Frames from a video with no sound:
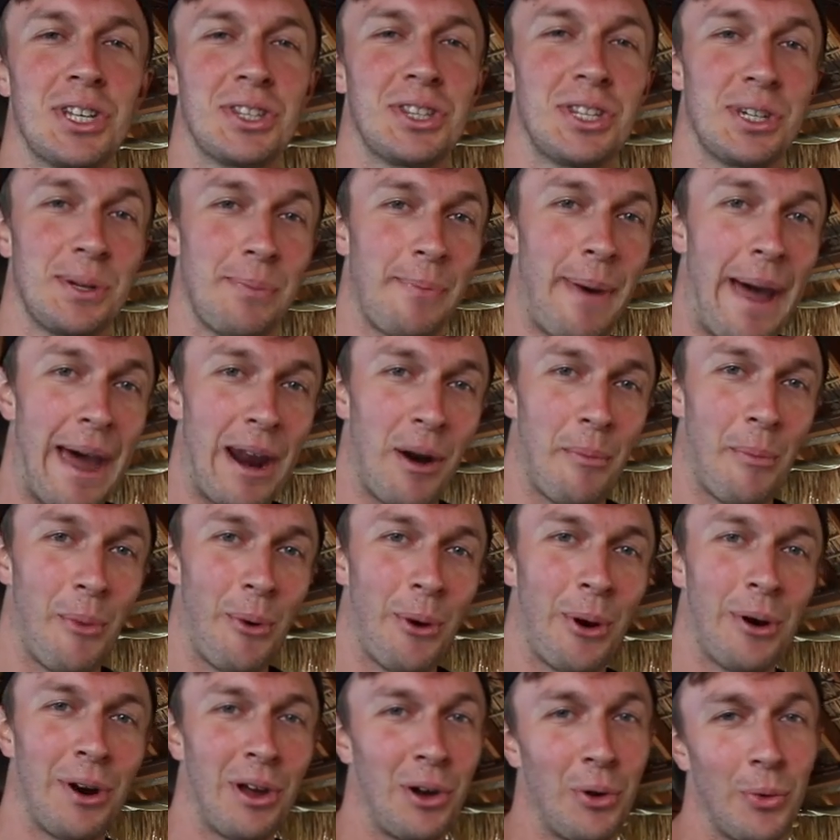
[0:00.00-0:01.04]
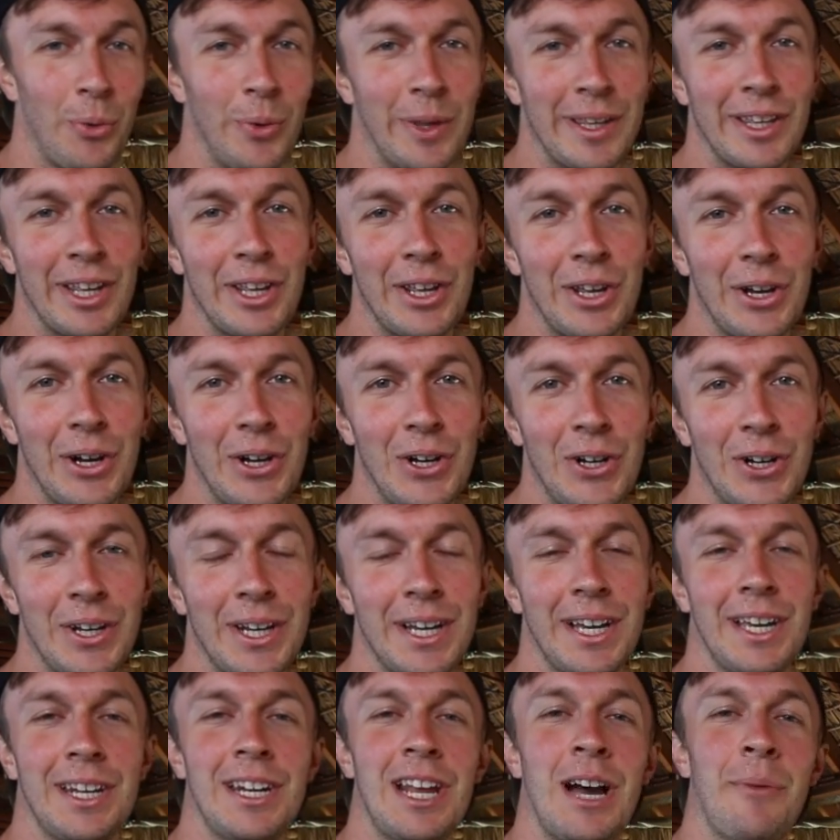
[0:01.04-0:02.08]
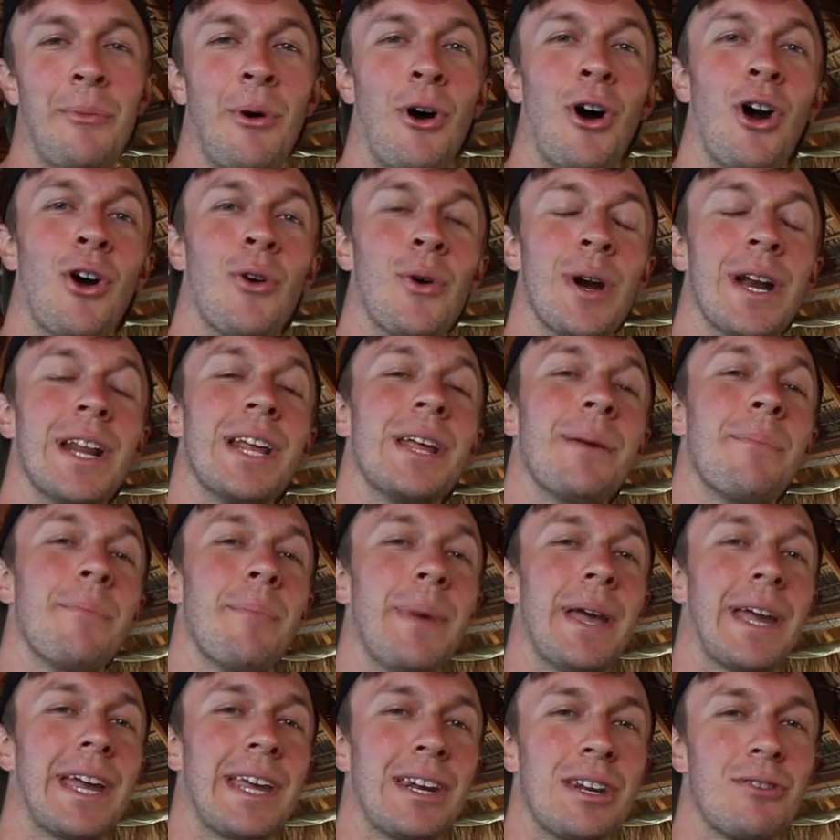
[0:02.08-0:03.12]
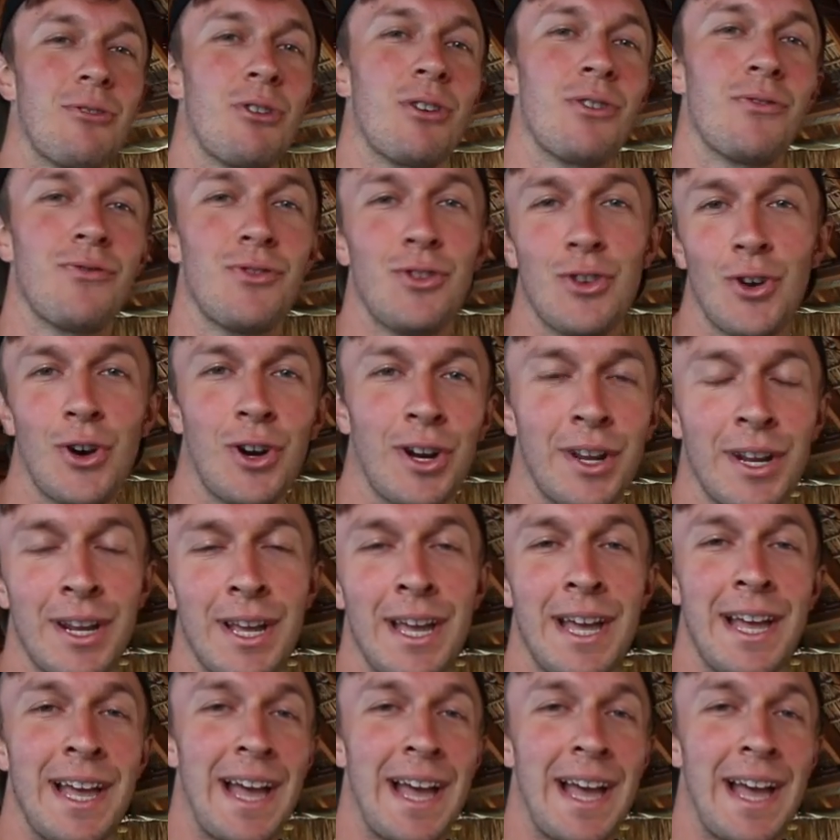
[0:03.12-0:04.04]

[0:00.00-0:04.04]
get this paddleboard a week ago and now I'm already making a review on it.